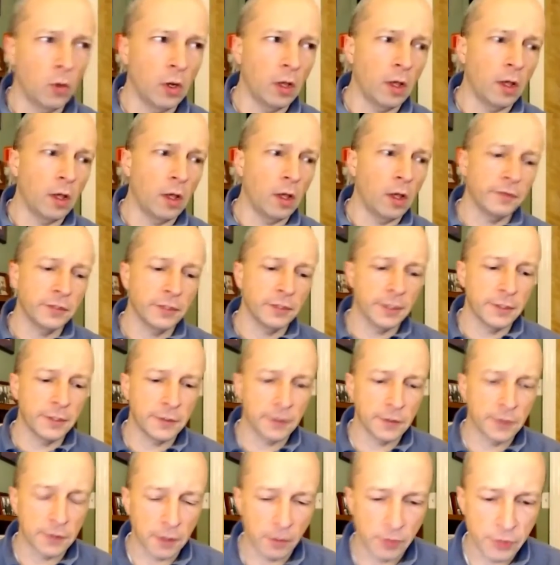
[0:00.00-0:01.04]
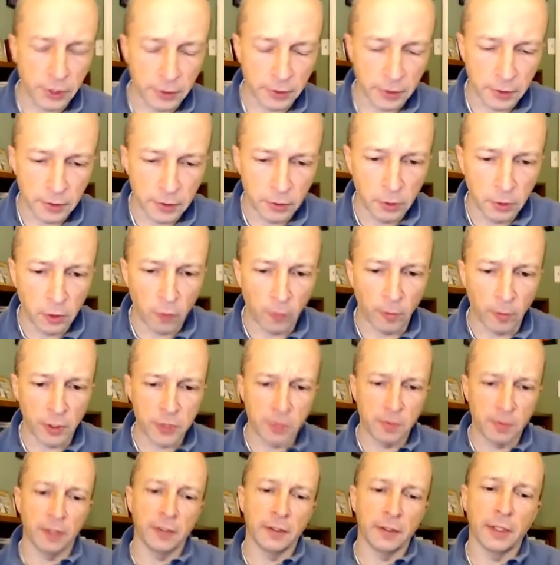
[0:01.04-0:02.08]
Well, obviously, this is a subject that you'll know
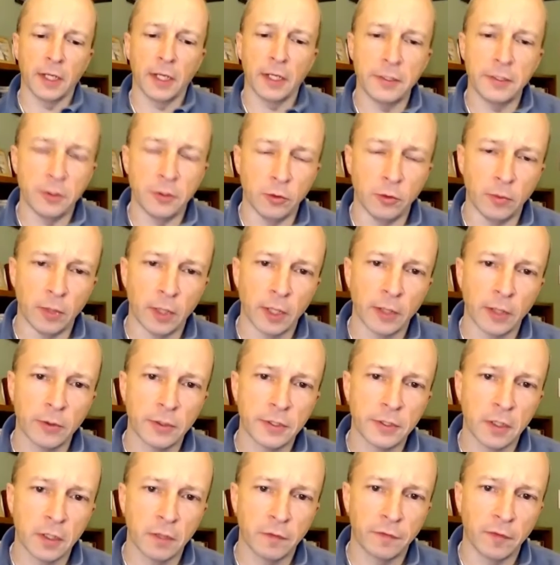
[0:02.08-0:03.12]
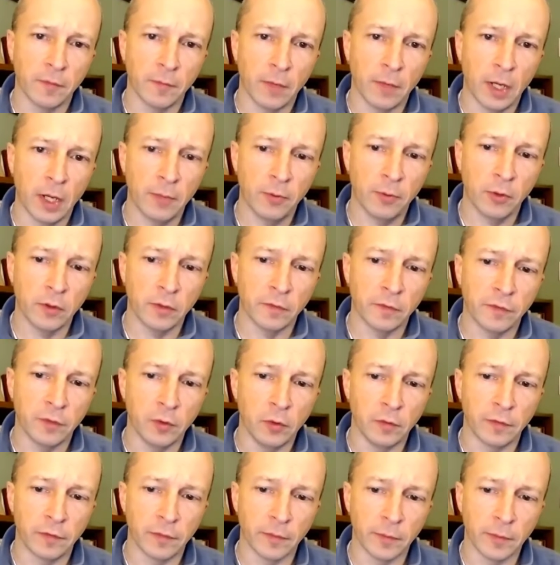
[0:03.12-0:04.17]
much better than I do, but I would say from my point of
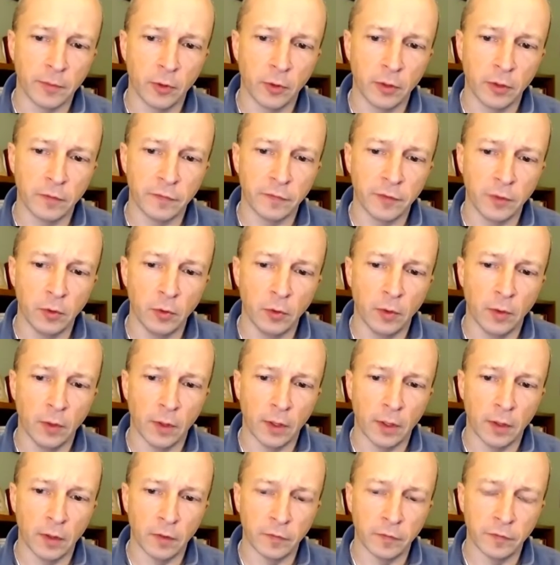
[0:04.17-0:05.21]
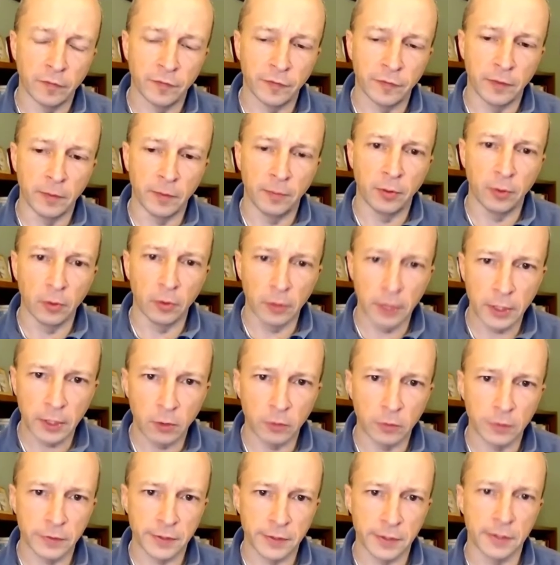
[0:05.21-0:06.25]
view, from the point of view of the
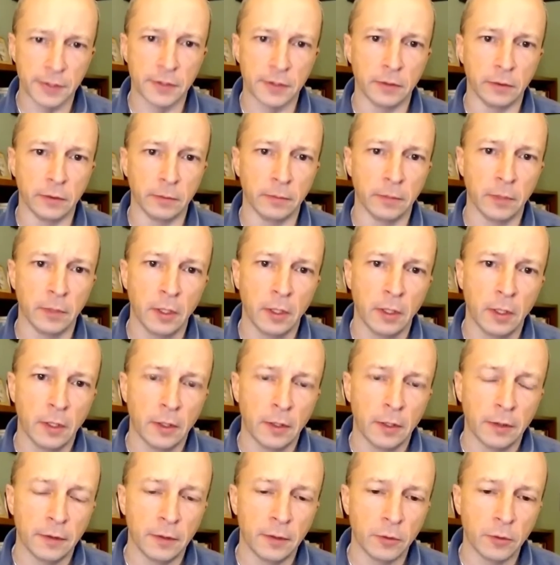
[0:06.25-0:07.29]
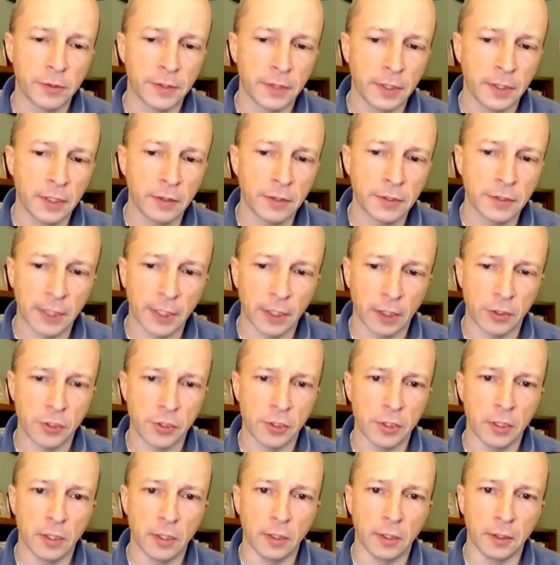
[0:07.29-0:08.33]
political system, there was an
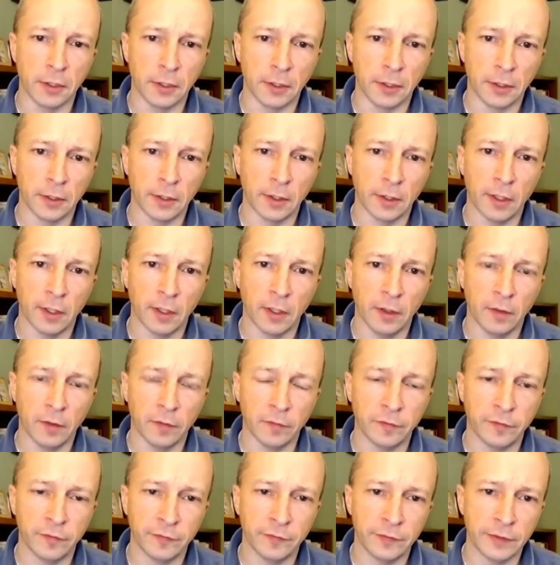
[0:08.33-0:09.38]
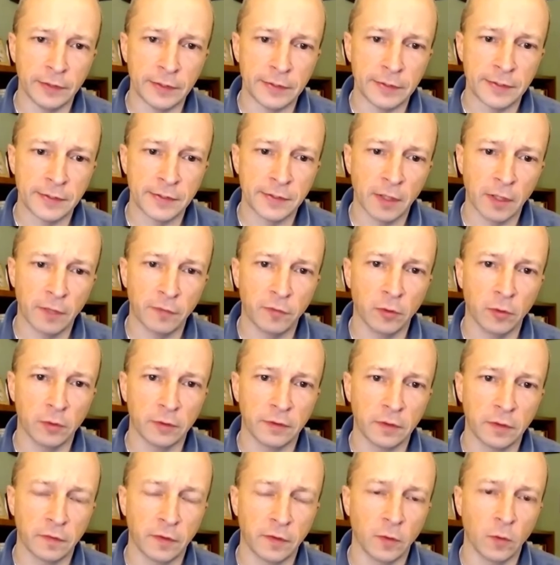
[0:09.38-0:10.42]
intersection here of several
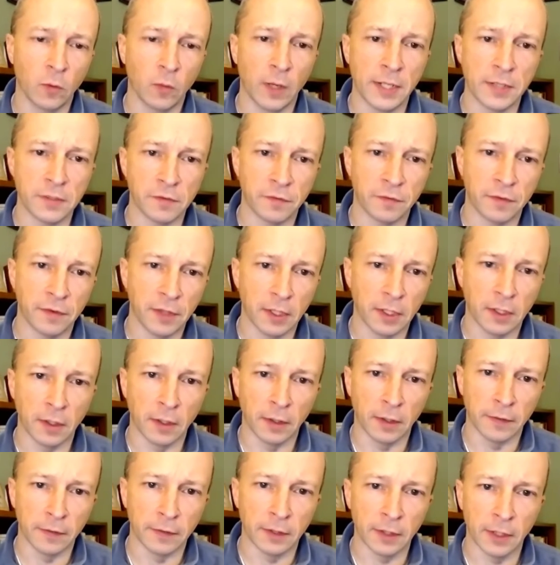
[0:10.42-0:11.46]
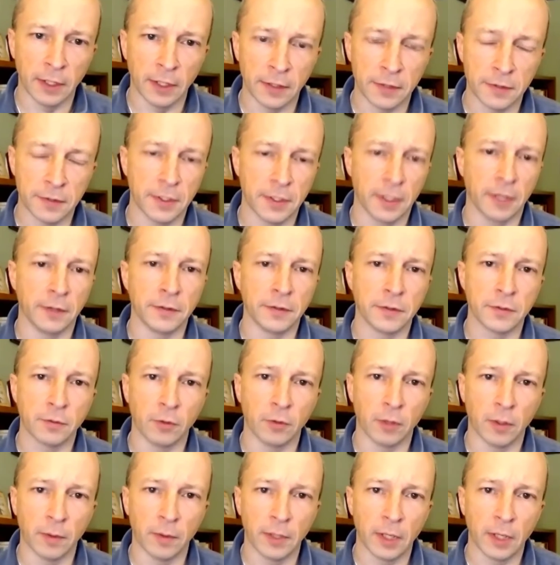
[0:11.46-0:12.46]
different ways of thinking that led us down this road.